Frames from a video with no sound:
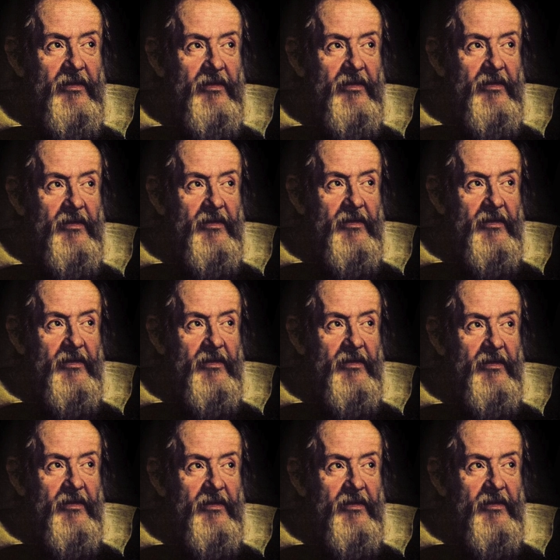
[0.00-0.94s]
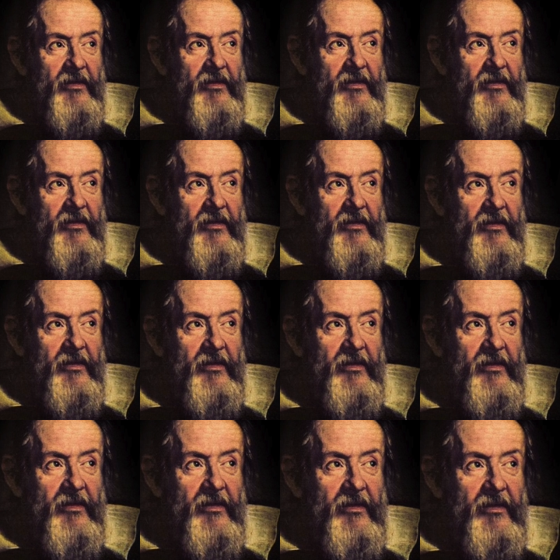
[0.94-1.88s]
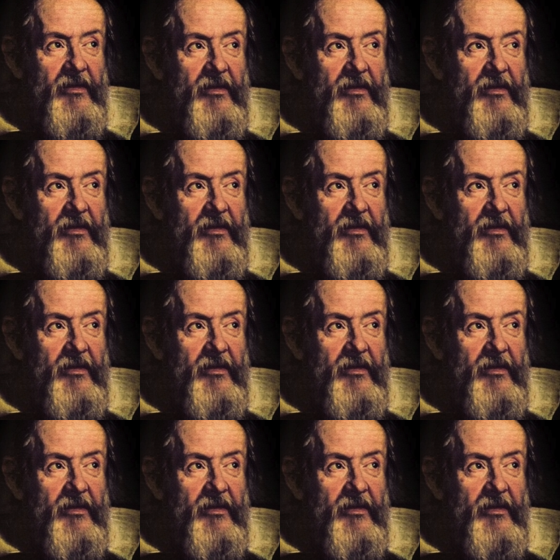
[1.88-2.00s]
(silence)